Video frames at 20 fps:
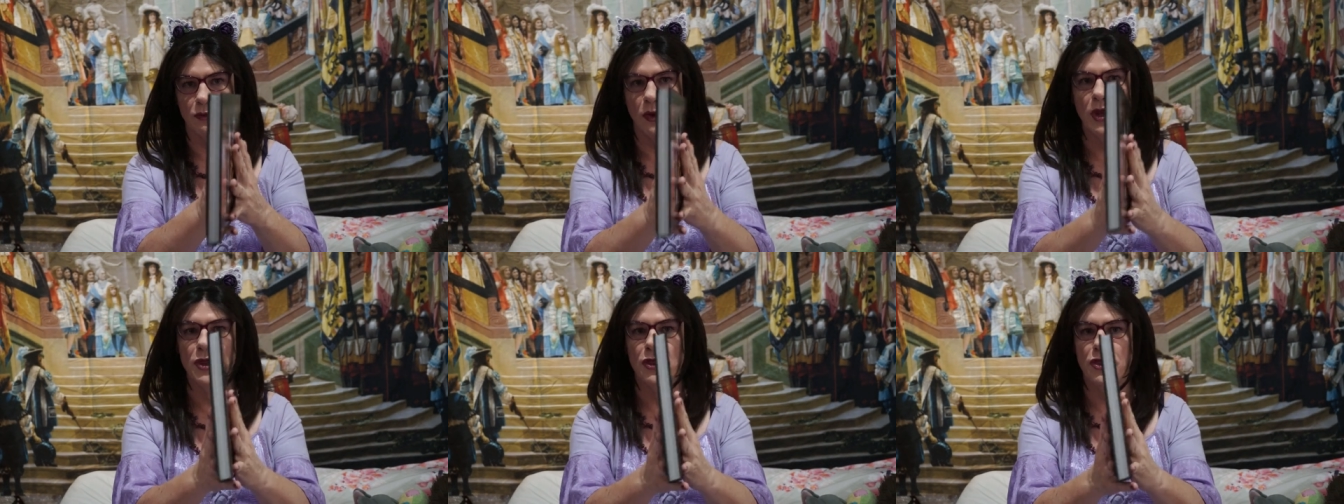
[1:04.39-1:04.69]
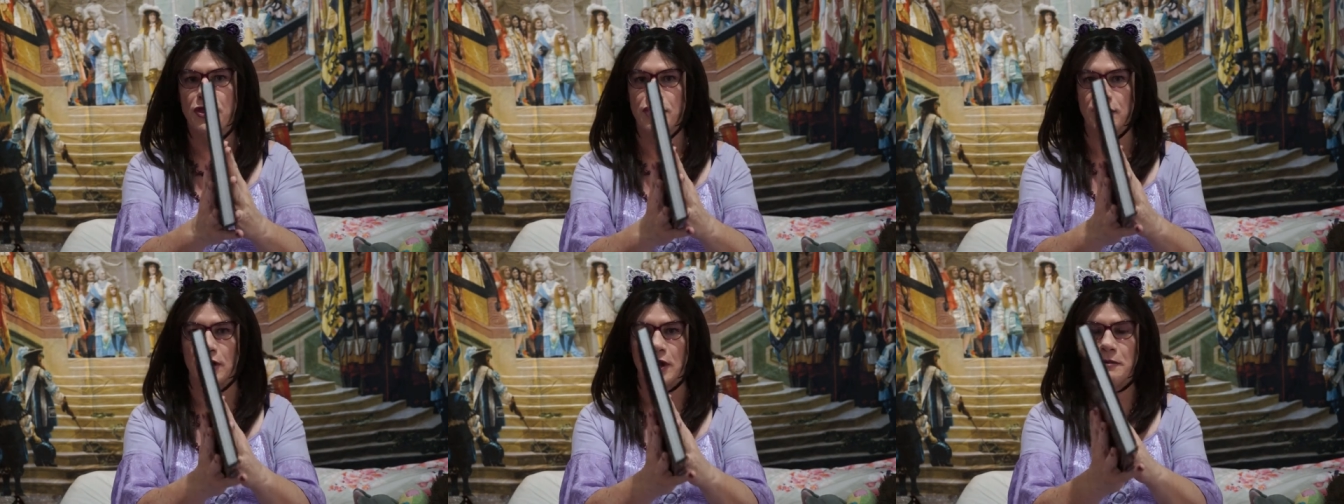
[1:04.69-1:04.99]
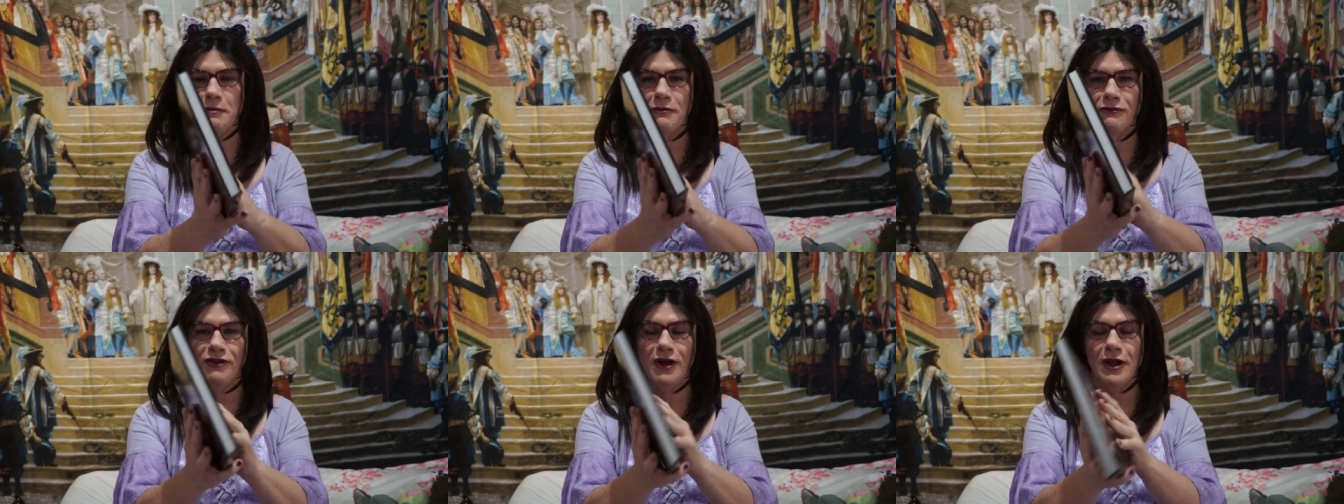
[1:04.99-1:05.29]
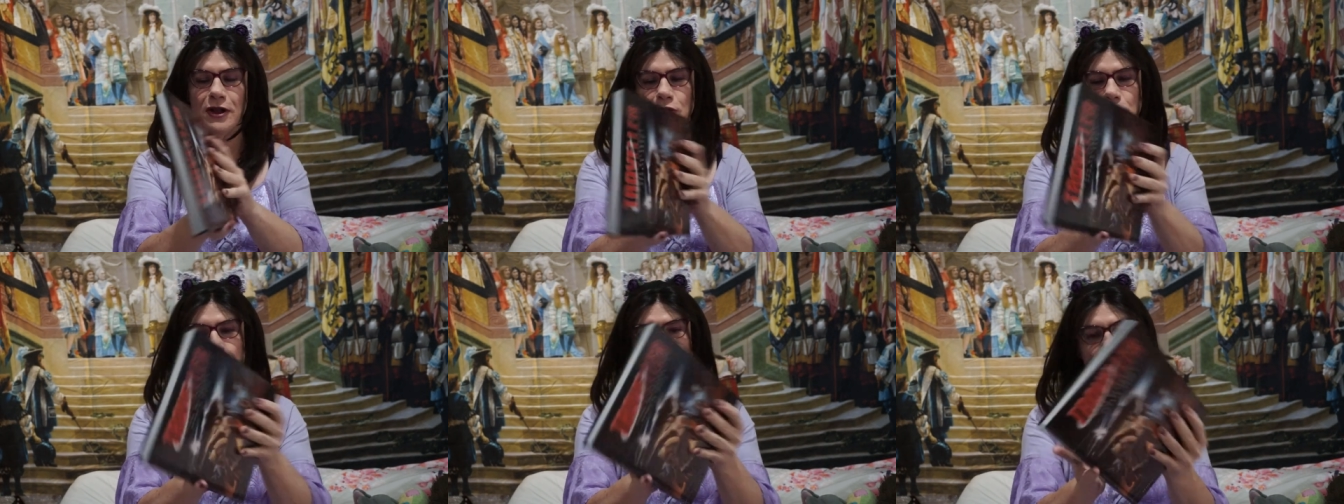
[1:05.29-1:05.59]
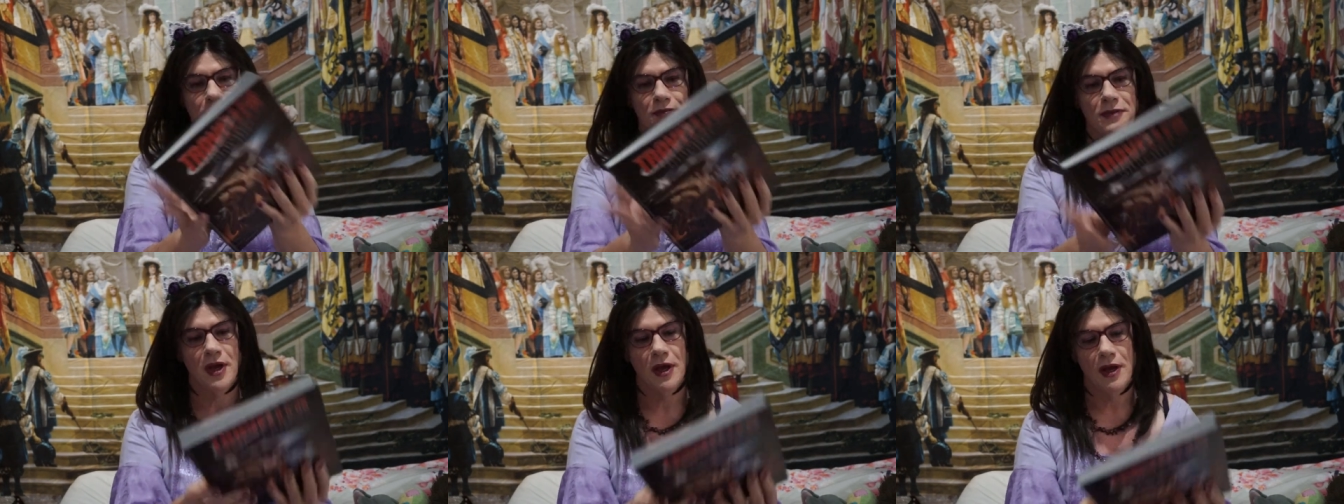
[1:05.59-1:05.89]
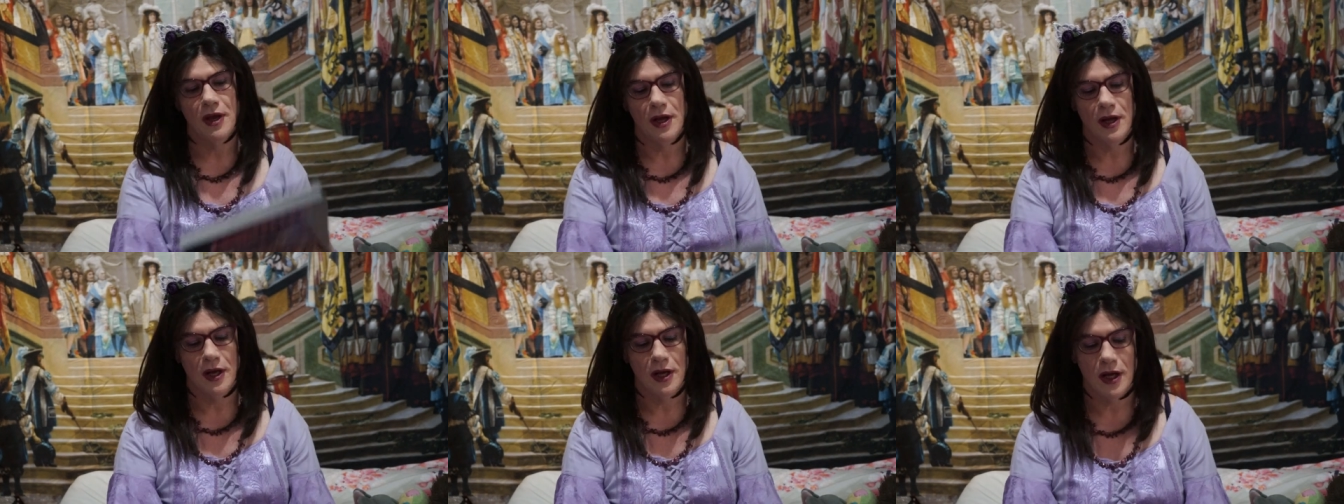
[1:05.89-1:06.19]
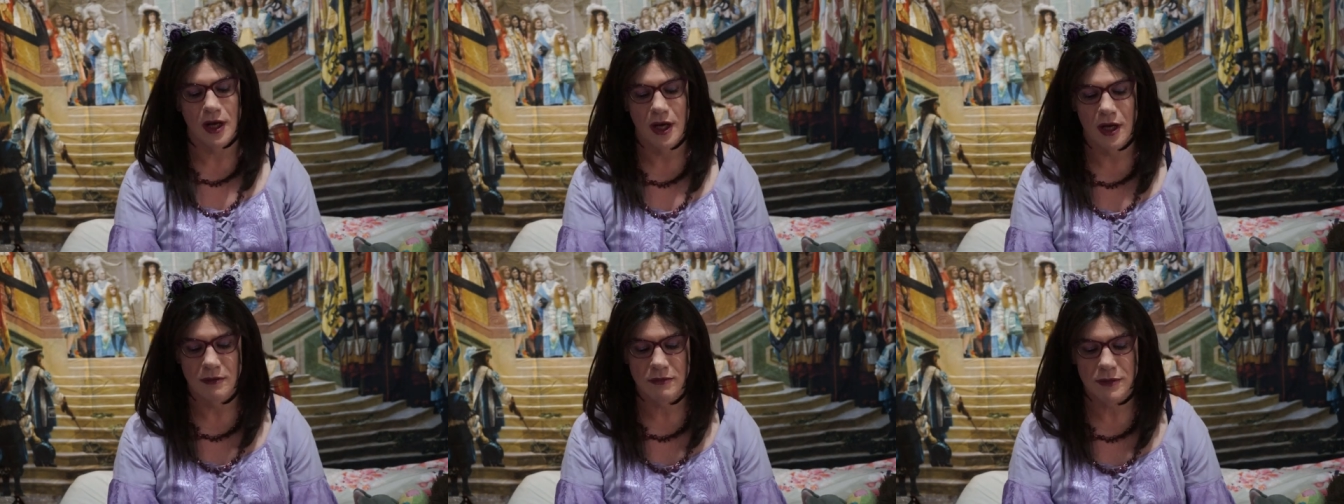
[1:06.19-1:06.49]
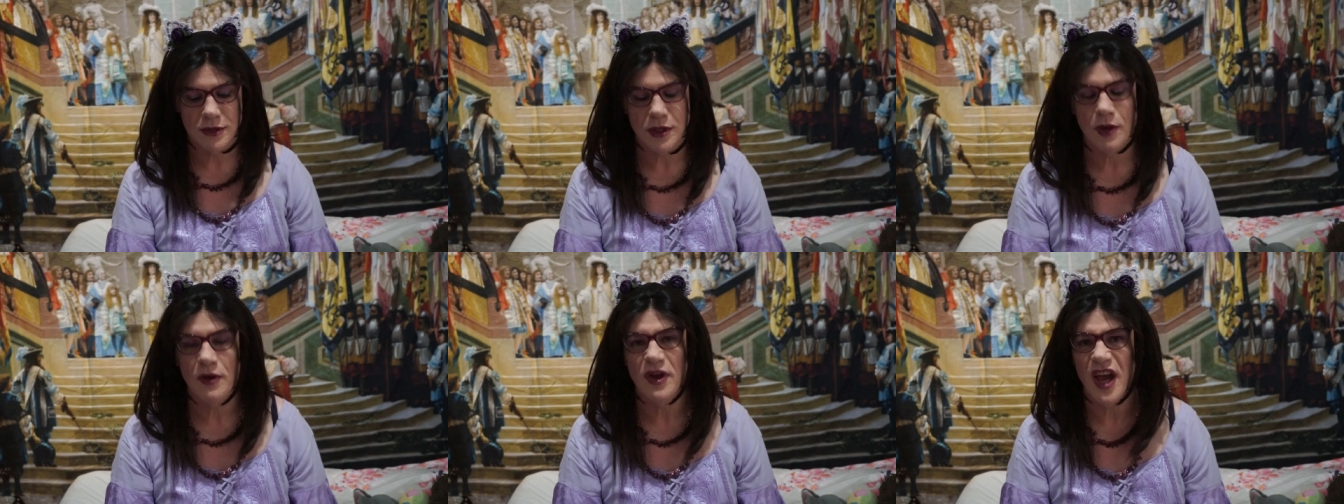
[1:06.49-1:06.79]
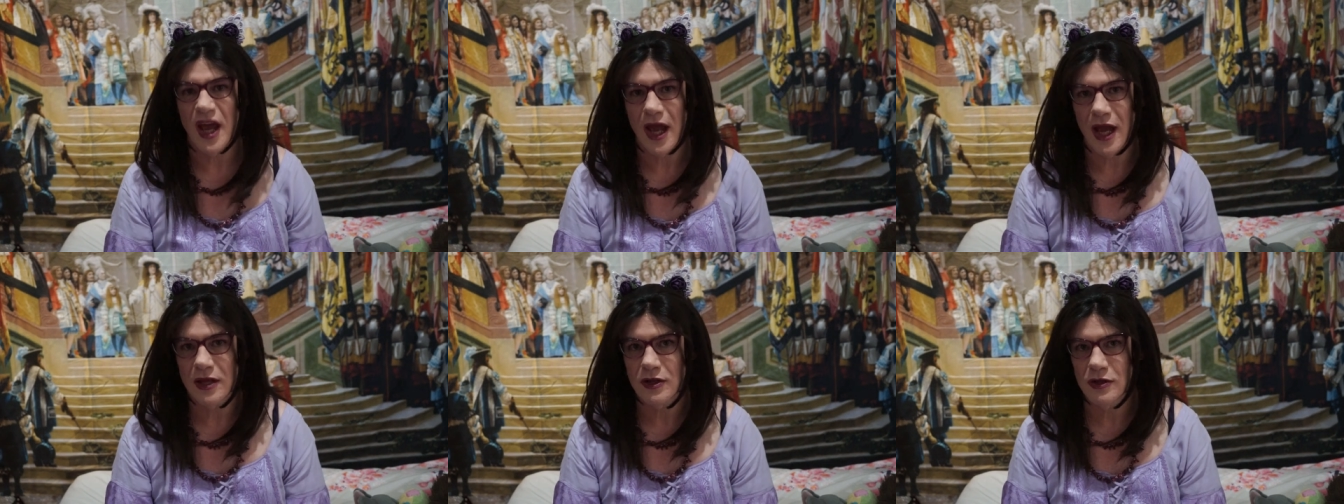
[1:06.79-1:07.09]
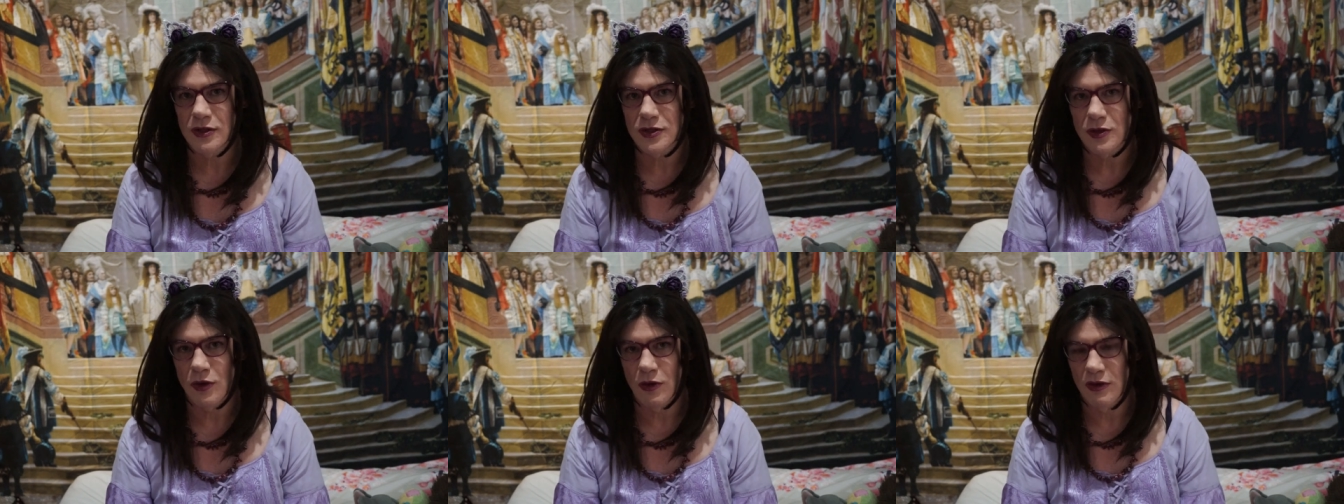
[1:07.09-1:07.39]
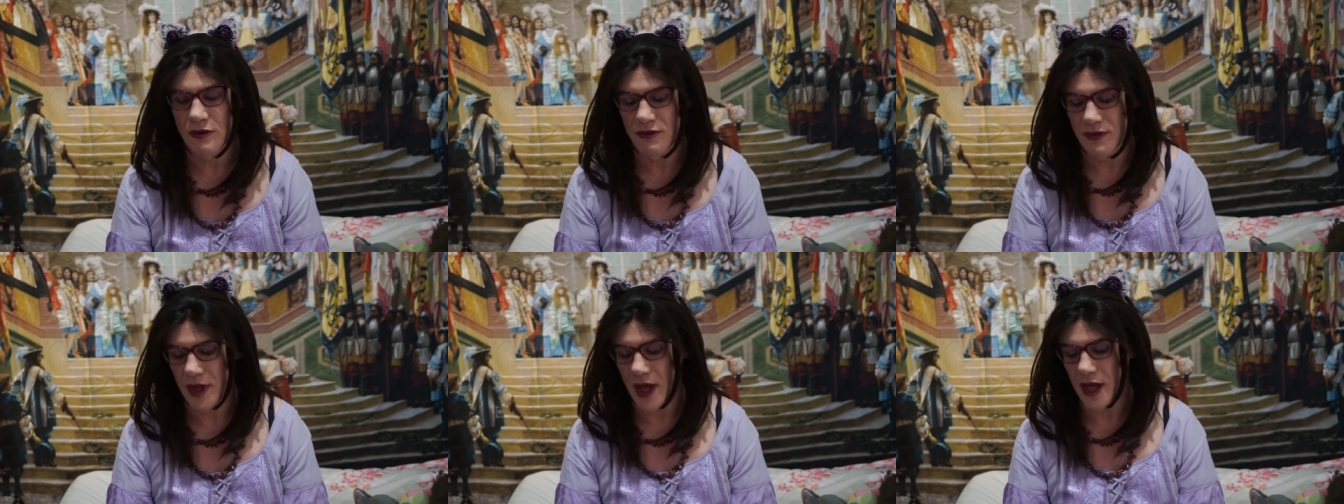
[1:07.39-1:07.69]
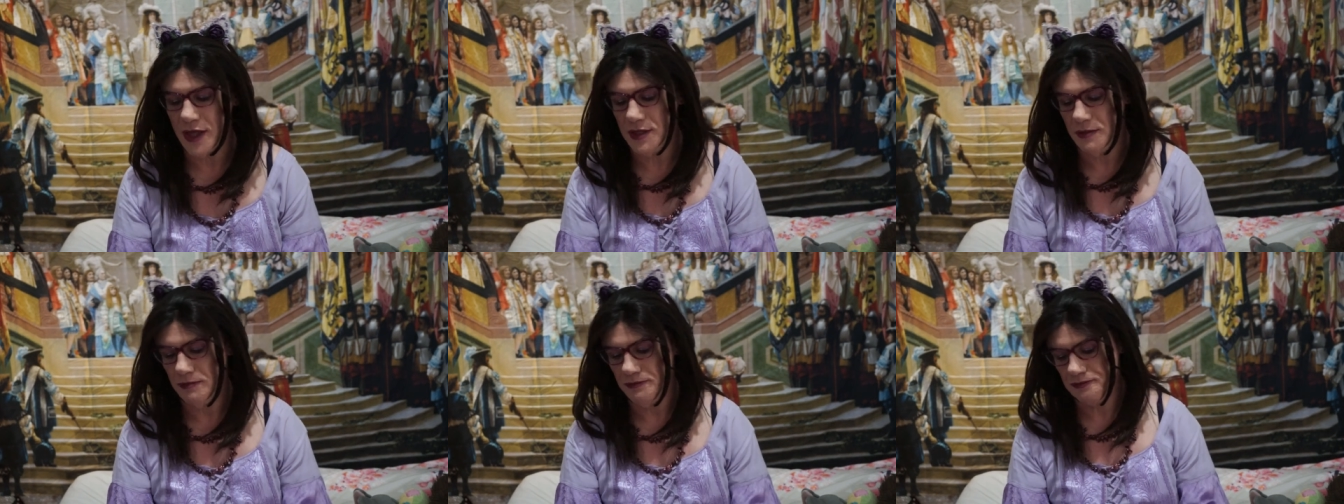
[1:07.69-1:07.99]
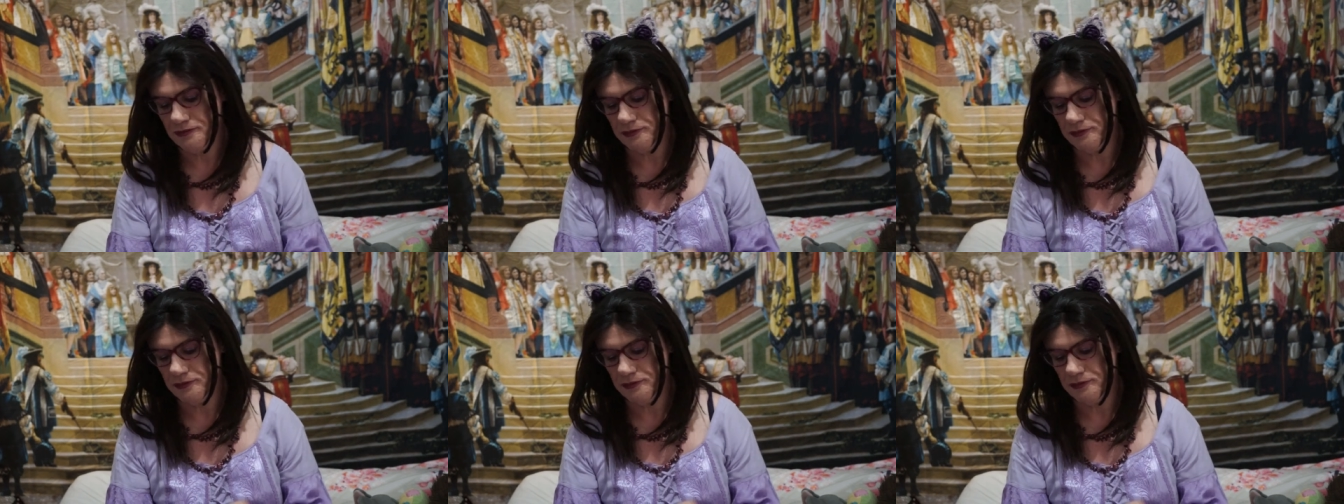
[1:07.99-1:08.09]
One slim volume! Um, so it handles all of that.